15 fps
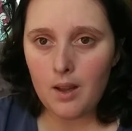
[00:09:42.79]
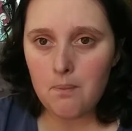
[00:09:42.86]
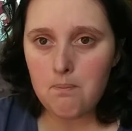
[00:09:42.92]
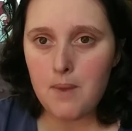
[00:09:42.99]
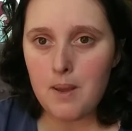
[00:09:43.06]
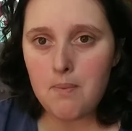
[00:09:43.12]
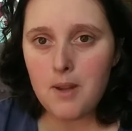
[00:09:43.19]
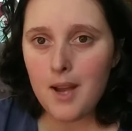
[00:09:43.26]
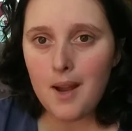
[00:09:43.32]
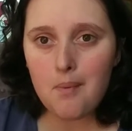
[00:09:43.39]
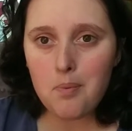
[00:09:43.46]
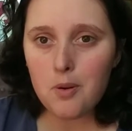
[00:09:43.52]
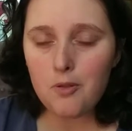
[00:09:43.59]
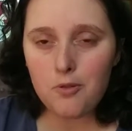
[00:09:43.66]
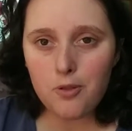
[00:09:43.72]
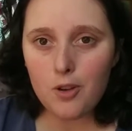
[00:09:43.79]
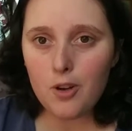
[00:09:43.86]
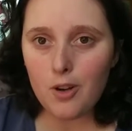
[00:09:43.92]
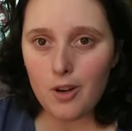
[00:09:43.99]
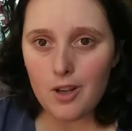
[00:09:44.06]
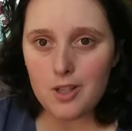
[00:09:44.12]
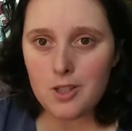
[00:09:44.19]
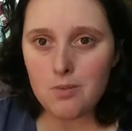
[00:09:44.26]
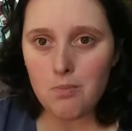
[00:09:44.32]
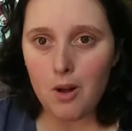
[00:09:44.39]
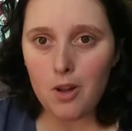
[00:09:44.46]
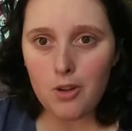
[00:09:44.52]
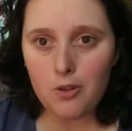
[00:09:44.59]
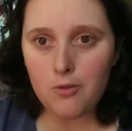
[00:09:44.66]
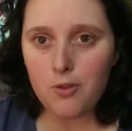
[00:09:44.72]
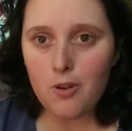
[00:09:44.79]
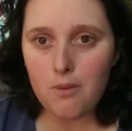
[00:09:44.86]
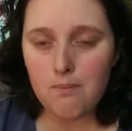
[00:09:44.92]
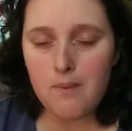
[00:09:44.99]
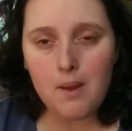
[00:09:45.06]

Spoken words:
maybe I prefer a smaller phone.